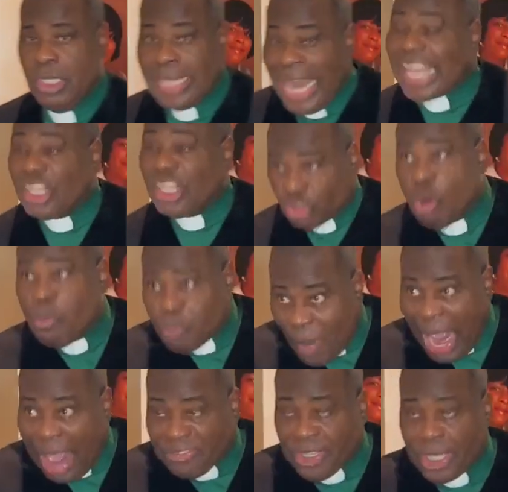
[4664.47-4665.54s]
like a true
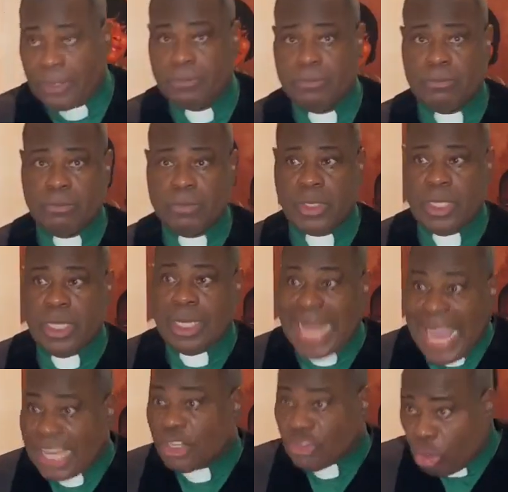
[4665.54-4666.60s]
prophet,
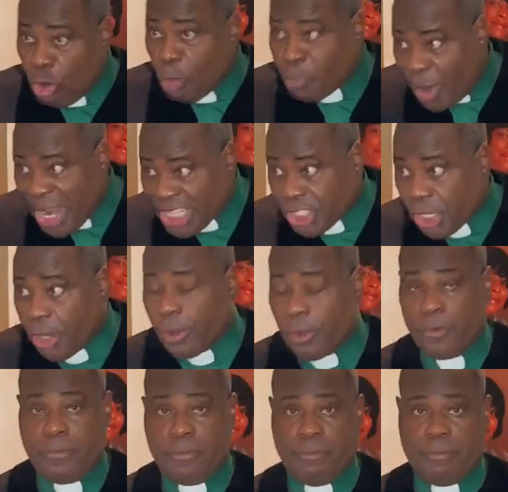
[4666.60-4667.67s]
like a true preacher.